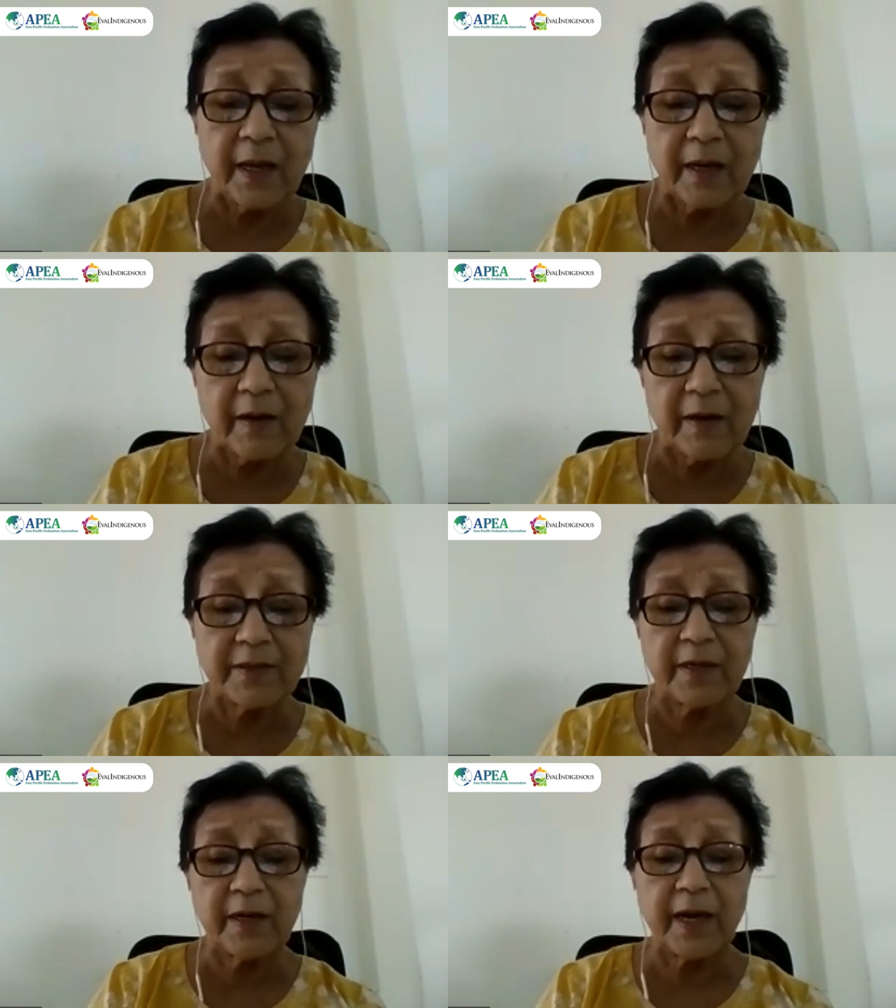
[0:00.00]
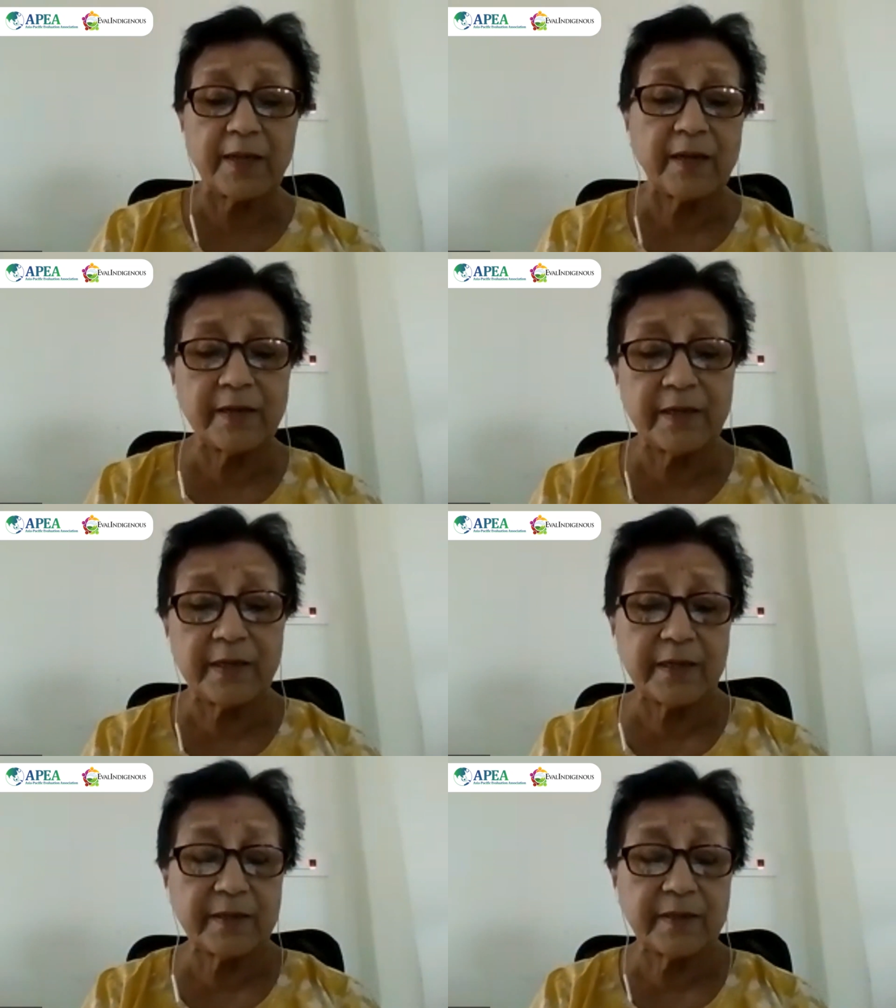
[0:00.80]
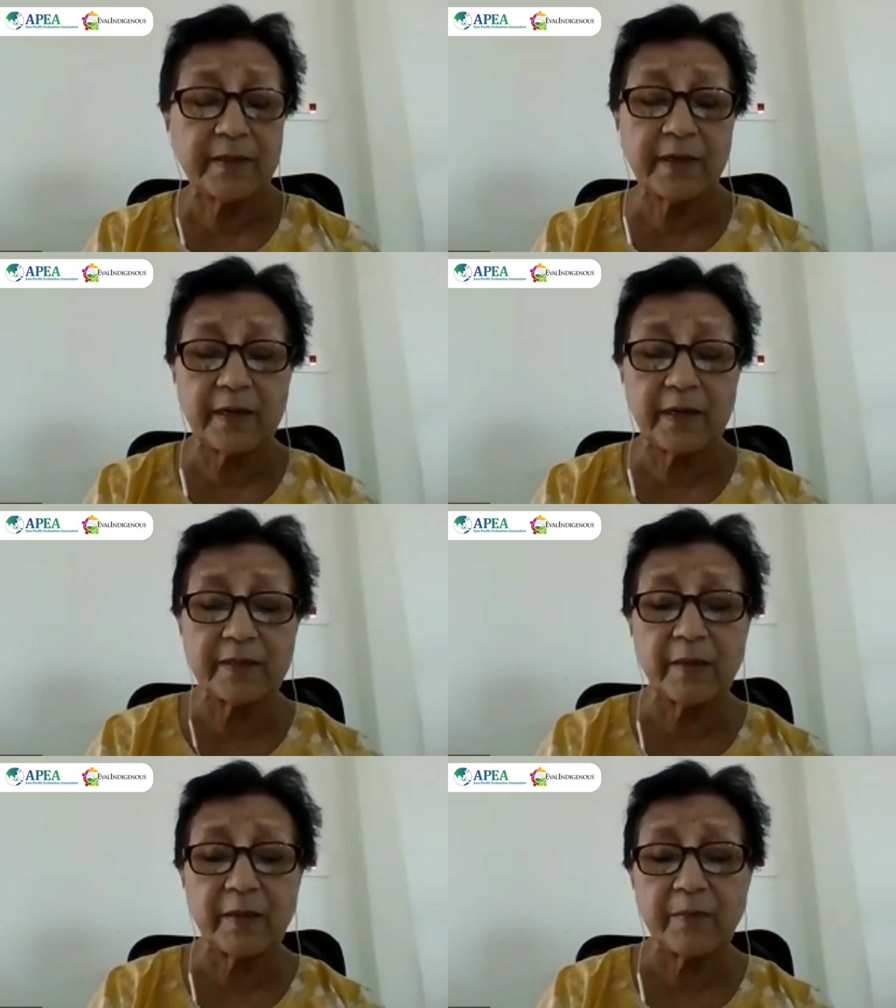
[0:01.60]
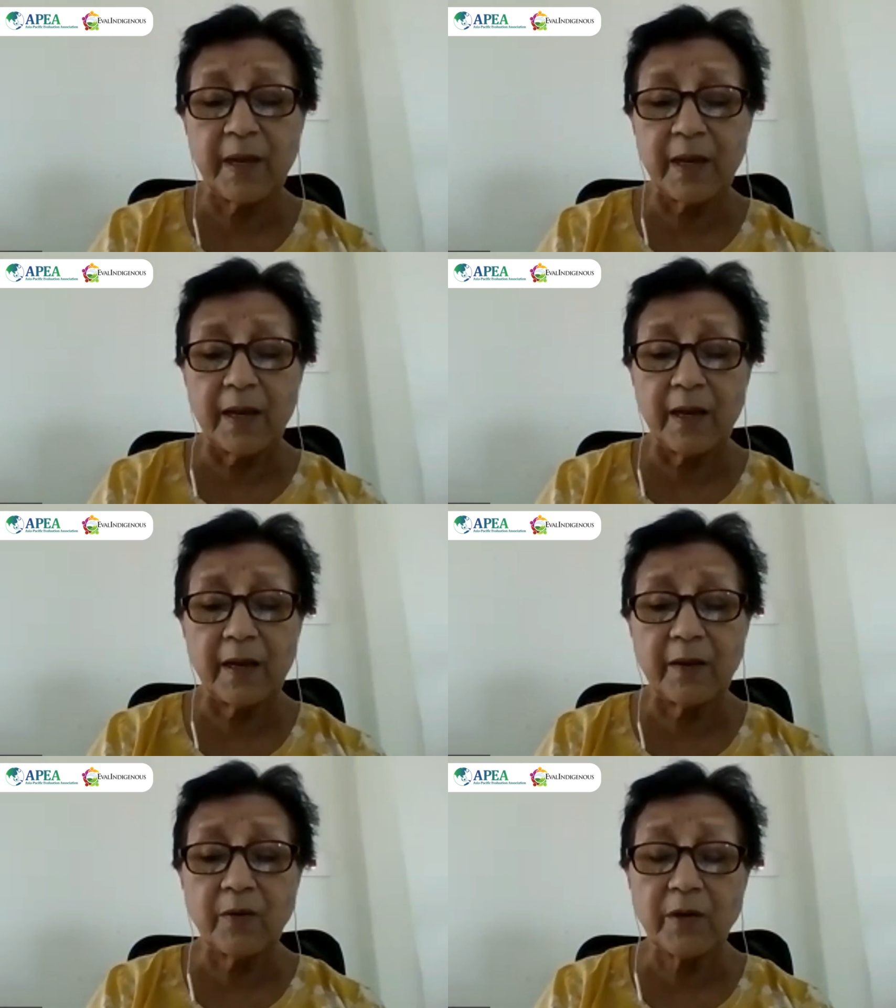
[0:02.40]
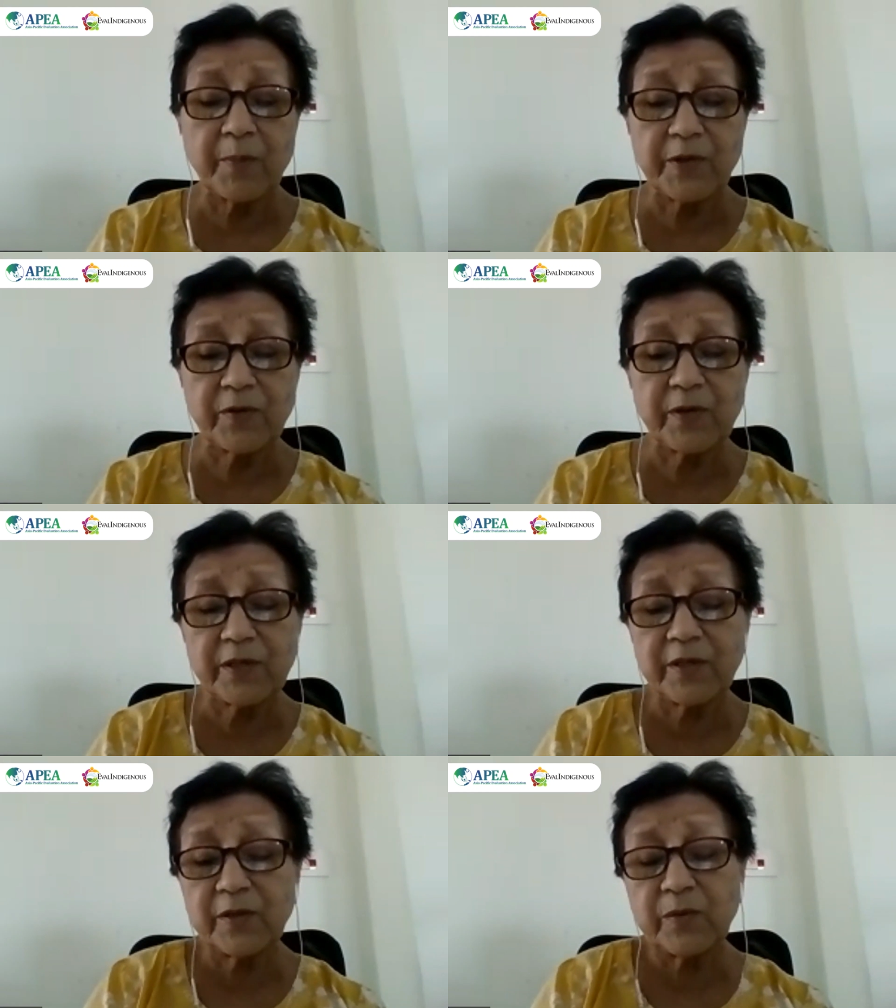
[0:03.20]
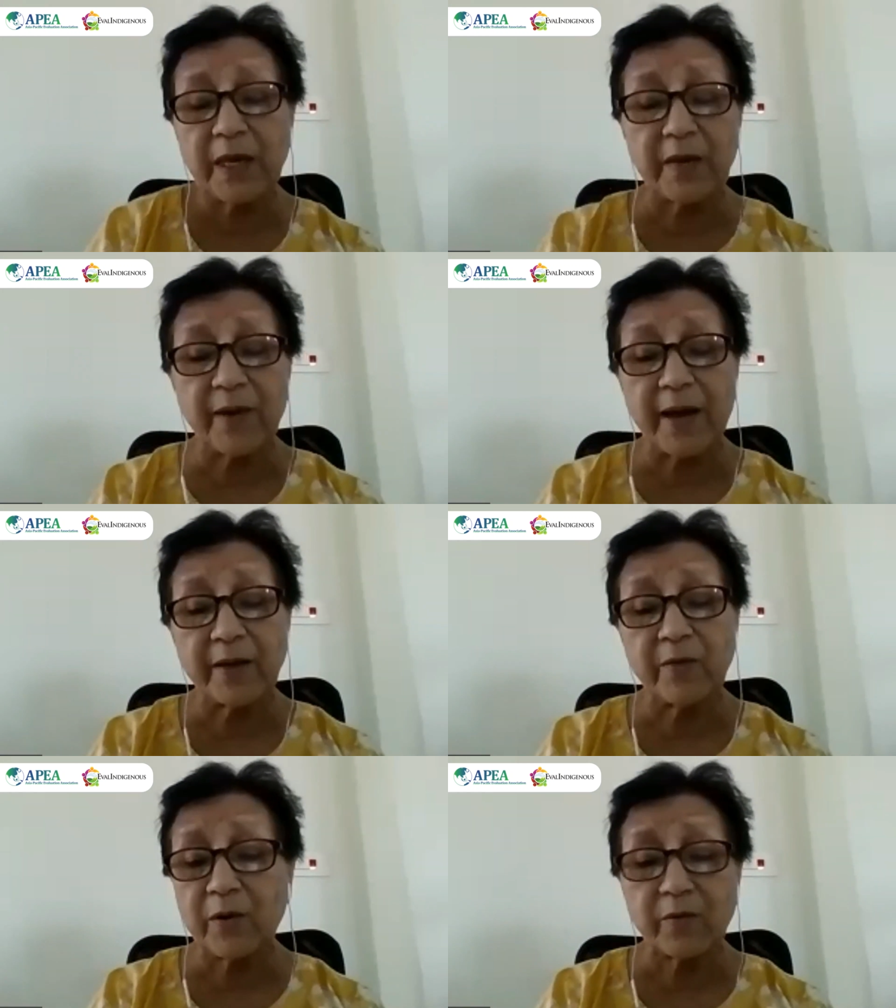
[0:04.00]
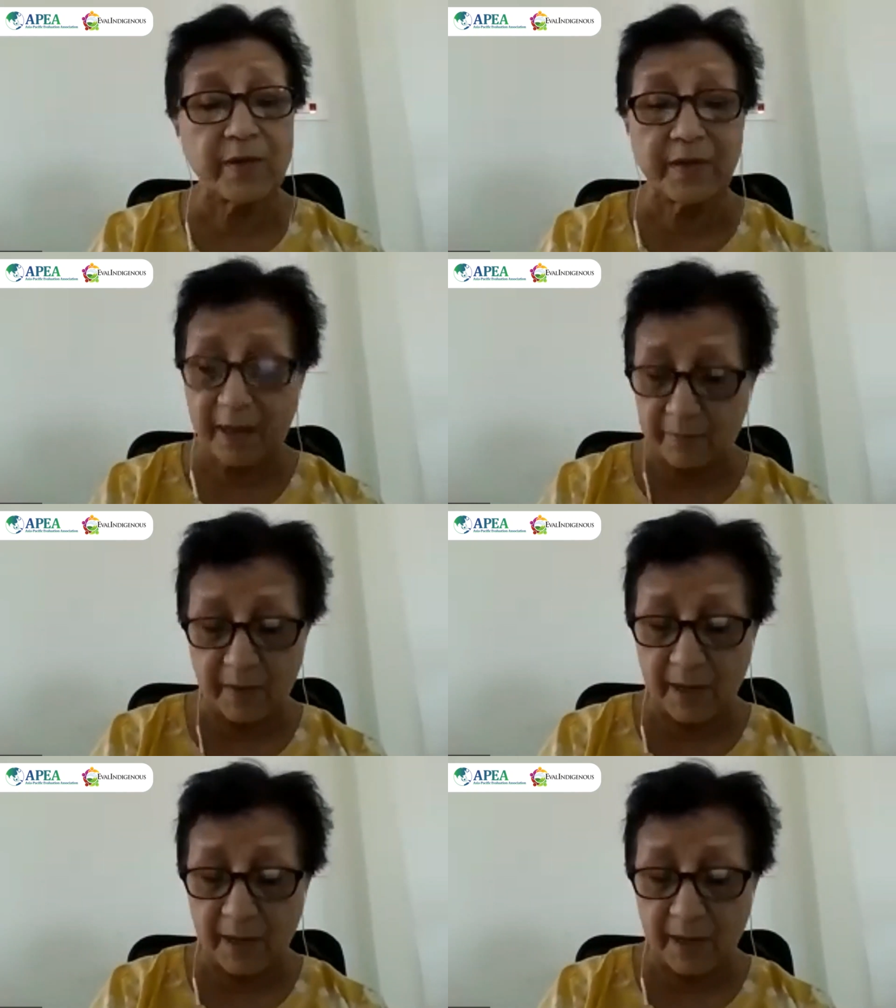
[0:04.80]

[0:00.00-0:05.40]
cultural identities, there are some good opportunities to if I work with them.